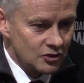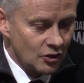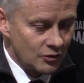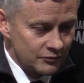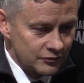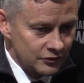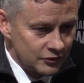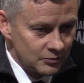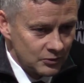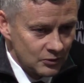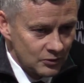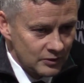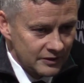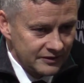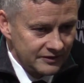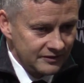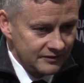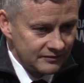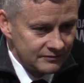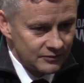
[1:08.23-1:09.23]

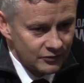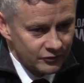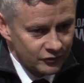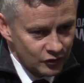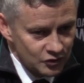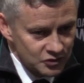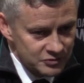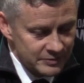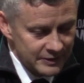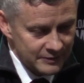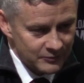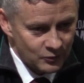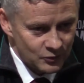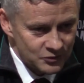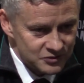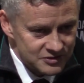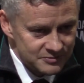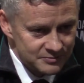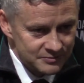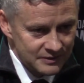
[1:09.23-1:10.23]
comfortable, and of course Pep
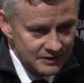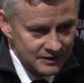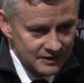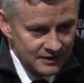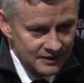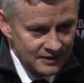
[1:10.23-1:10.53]
wants them